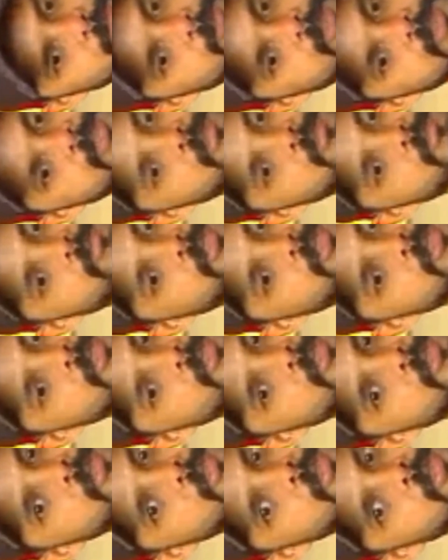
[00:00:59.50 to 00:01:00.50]
I keep myself
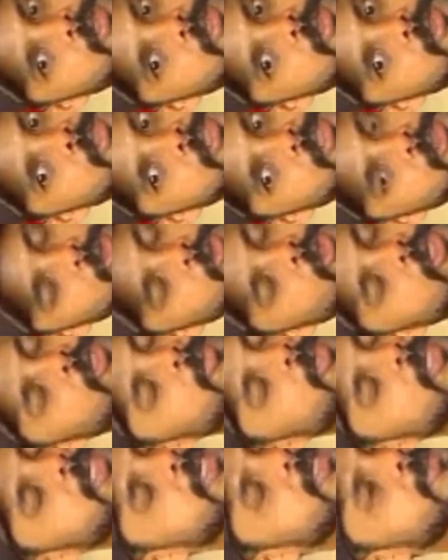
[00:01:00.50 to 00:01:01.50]
fit, I can
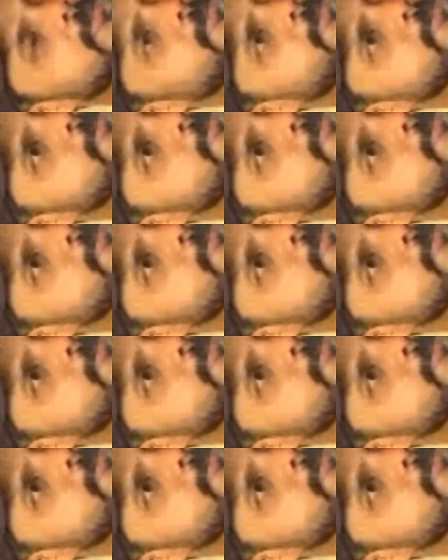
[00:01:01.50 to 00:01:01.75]
surely play